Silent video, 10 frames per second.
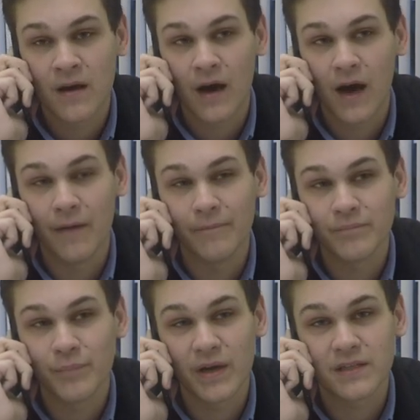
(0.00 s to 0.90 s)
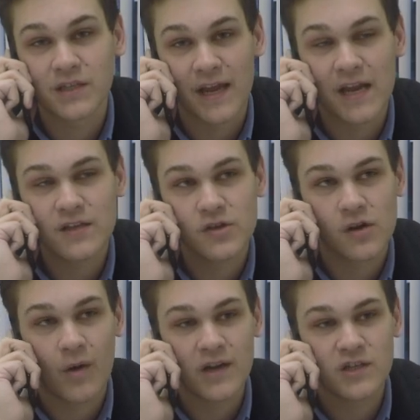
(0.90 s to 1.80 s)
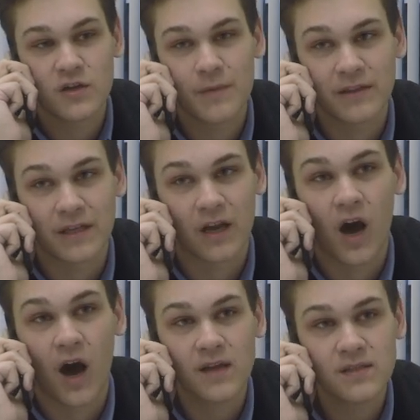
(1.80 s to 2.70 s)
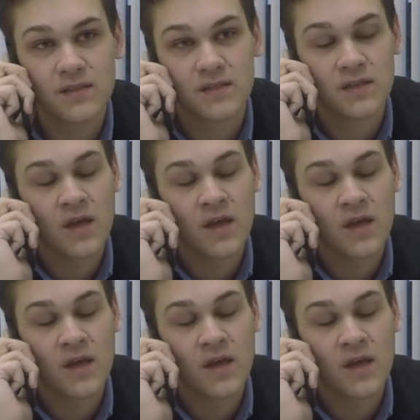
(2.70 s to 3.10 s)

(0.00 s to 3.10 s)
But to answer your question about the costs,